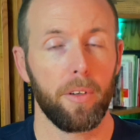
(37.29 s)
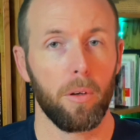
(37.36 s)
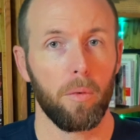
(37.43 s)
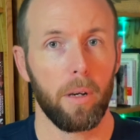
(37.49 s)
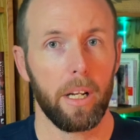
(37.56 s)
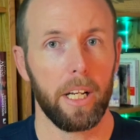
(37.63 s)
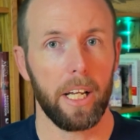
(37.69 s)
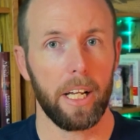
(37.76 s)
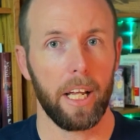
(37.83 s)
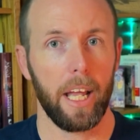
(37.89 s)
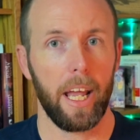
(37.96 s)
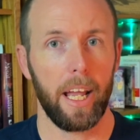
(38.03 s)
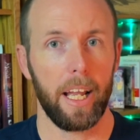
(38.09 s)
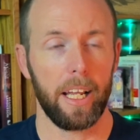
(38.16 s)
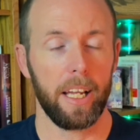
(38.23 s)
reading
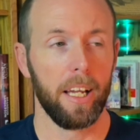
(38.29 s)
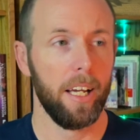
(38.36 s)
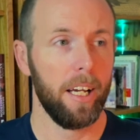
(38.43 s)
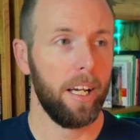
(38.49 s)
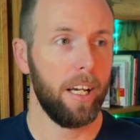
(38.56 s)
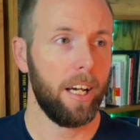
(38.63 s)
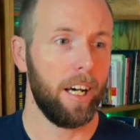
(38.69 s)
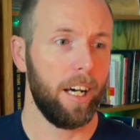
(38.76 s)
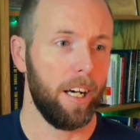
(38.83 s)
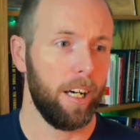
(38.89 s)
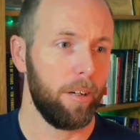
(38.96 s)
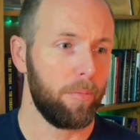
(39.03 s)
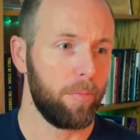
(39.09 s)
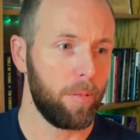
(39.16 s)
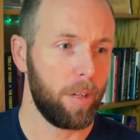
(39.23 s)
a
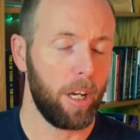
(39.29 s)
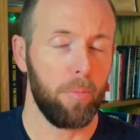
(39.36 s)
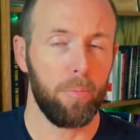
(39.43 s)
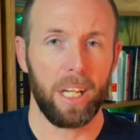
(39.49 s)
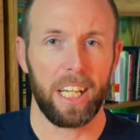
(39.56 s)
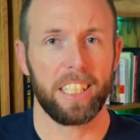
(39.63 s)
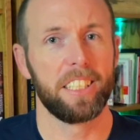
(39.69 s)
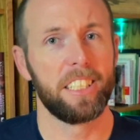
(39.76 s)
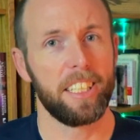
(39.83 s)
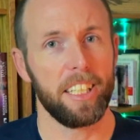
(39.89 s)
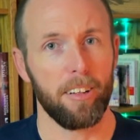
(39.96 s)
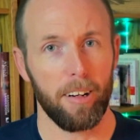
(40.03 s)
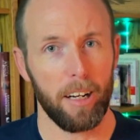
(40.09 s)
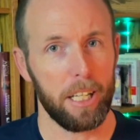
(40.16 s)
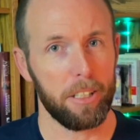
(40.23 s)
big
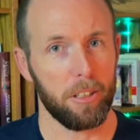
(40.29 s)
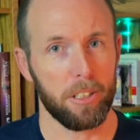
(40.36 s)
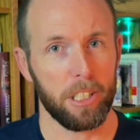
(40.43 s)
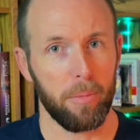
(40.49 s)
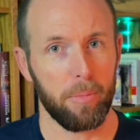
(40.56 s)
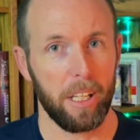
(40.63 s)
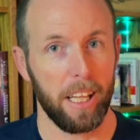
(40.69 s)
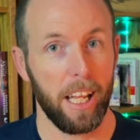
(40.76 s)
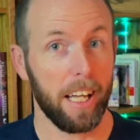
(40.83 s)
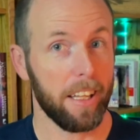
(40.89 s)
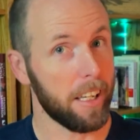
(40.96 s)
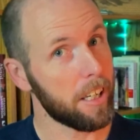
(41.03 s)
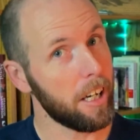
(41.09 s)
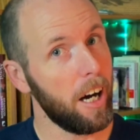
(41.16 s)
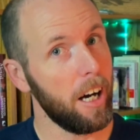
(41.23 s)
series or something like
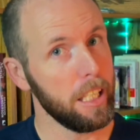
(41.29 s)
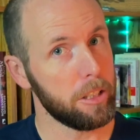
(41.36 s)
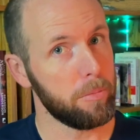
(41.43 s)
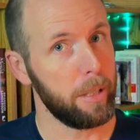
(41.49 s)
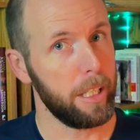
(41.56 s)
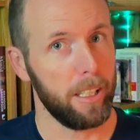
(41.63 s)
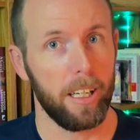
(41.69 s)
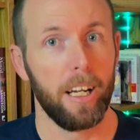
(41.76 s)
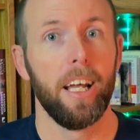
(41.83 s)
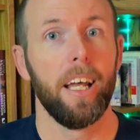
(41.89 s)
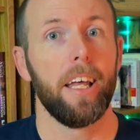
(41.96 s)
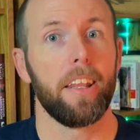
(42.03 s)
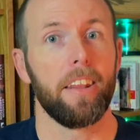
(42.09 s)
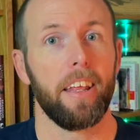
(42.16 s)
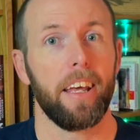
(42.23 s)
the Cosmere,
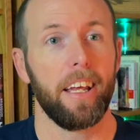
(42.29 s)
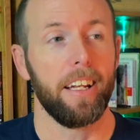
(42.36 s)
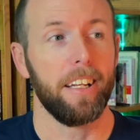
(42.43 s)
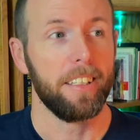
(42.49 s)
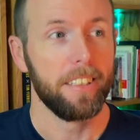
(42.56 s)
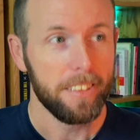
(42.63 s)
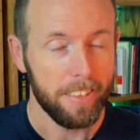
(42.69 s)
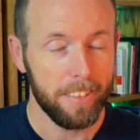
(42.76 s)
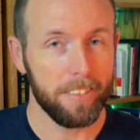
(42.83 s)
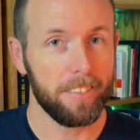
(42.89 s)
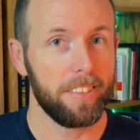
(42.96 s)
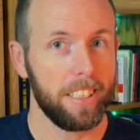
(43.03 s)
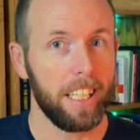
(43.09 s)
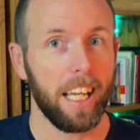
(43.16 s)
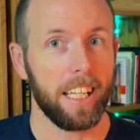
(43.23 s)
then
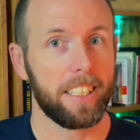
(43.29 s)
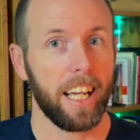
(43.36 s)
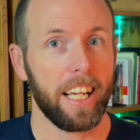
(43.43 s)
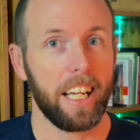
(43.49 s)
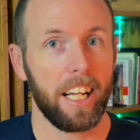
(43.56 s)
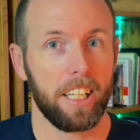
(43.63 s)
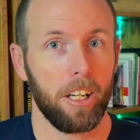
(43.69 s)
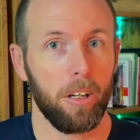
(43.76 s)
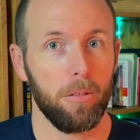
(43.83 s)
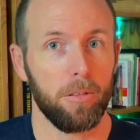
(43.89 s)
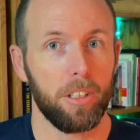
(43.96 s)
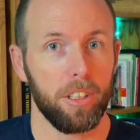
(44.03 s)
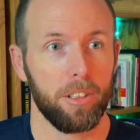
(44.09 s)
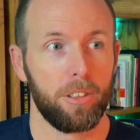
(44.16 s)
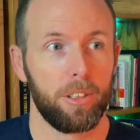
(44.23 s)
taking
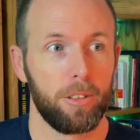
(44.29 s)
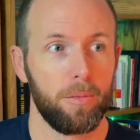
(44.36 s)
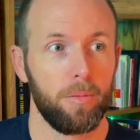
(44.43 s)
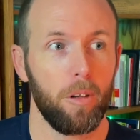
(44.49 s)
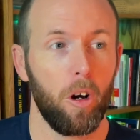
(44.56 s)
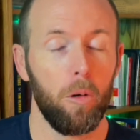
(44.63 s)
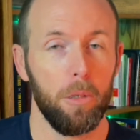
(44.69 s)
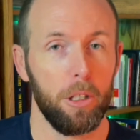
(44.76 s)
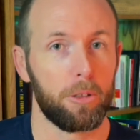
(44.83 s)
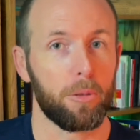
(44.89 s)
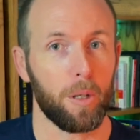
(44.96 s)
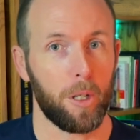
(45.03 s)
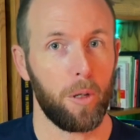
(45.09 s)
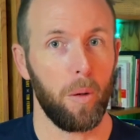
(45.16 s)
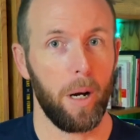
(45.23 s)
notes is almost
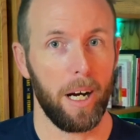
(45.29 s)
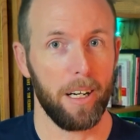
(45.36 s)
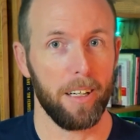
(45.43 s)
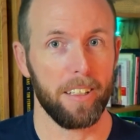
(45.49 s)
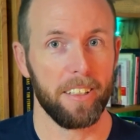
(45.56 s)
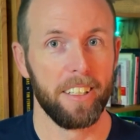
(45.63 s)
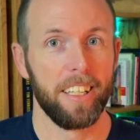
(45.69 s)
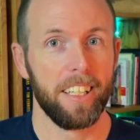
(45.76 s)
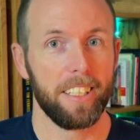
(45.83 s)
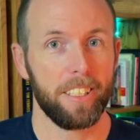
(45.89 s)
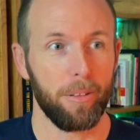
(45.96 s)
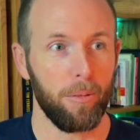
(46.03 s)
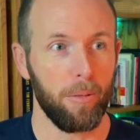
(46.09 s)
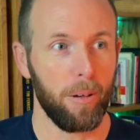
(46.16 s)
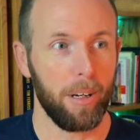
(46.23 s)
required
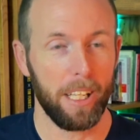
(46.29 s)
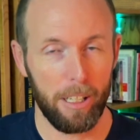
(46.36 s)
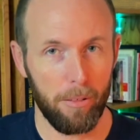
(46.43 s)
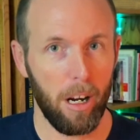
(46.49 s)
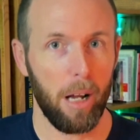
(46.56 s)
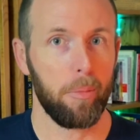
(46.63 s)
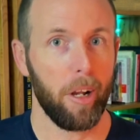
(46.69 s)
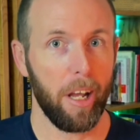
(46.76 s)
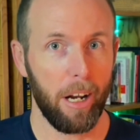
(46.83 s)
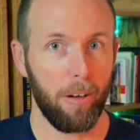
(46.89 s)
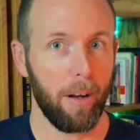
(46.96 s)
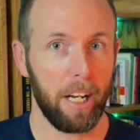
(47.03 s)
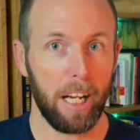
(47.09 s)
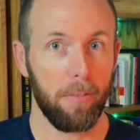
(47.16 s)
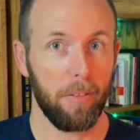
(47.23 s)
to really wrap your head
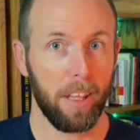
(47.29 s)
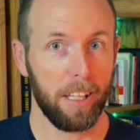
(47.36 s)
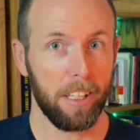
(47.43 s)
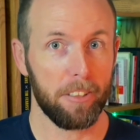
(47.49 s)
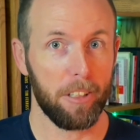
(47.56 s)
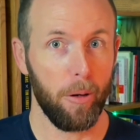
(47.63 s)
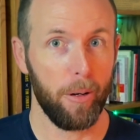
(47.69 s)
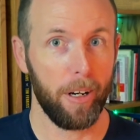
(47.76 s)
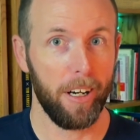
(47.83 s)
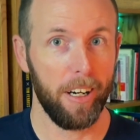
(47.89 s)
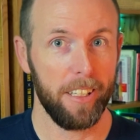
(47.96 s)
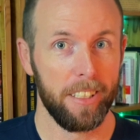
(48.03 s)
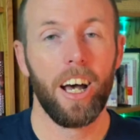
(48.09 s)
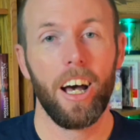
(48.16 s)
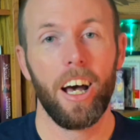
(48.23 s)
around everything that's going
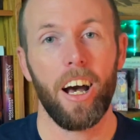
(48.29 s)
on.